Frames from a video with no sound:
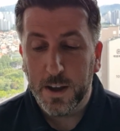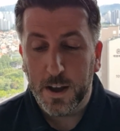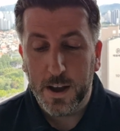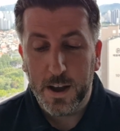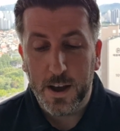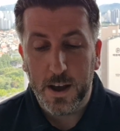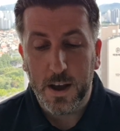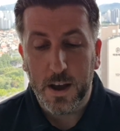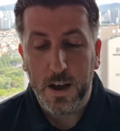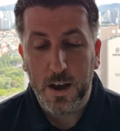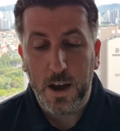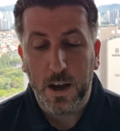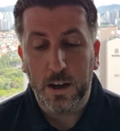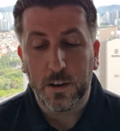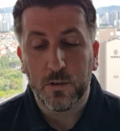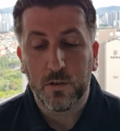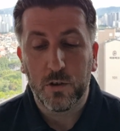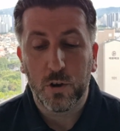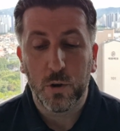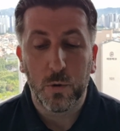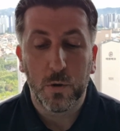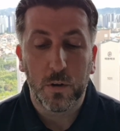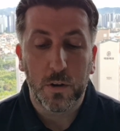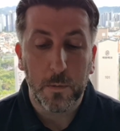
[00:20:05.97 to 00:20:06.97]
Uh, and
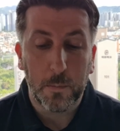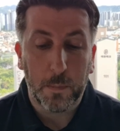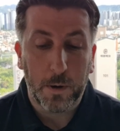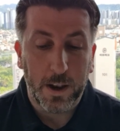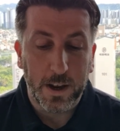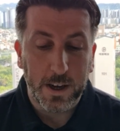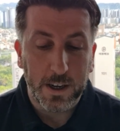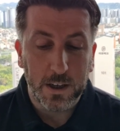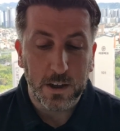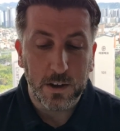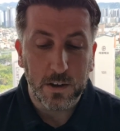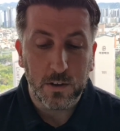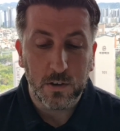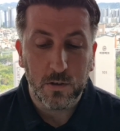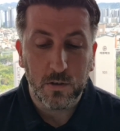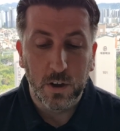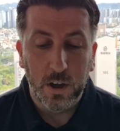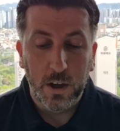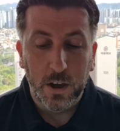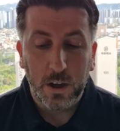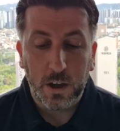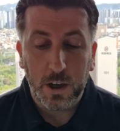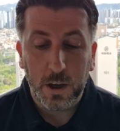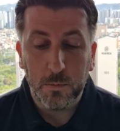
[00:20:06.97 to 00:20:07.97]
two of the players,
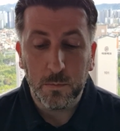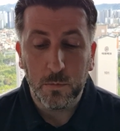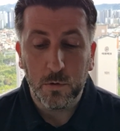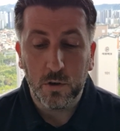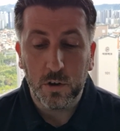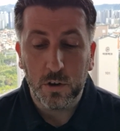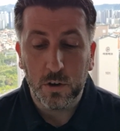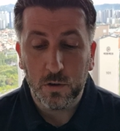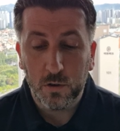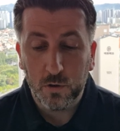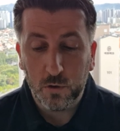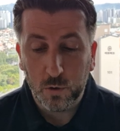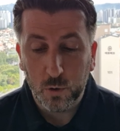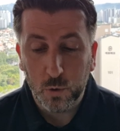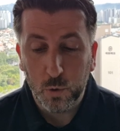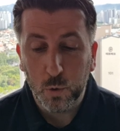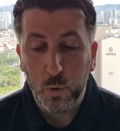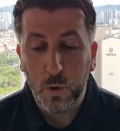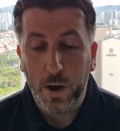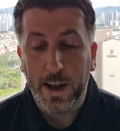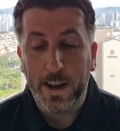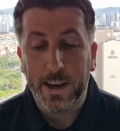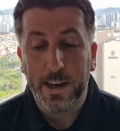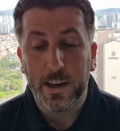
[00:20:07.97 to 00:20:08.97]
Kim Jin
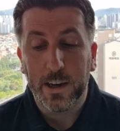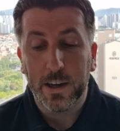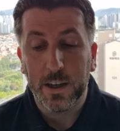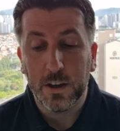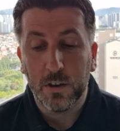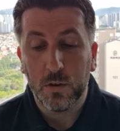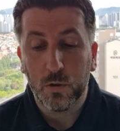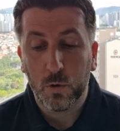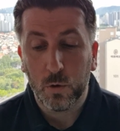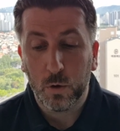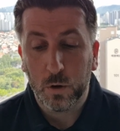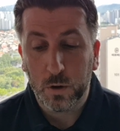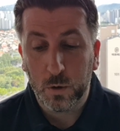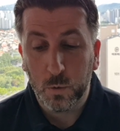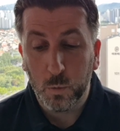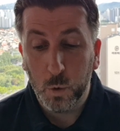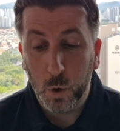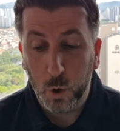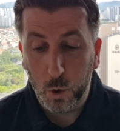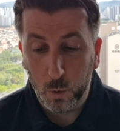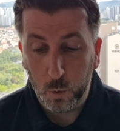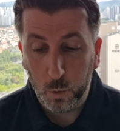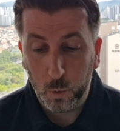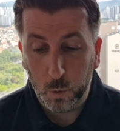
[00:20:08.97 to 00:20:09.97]
Soo and Lee Sung
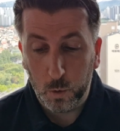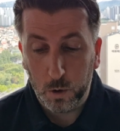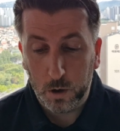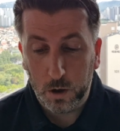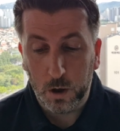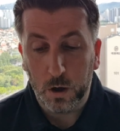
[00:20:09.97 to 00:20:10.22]
Woo.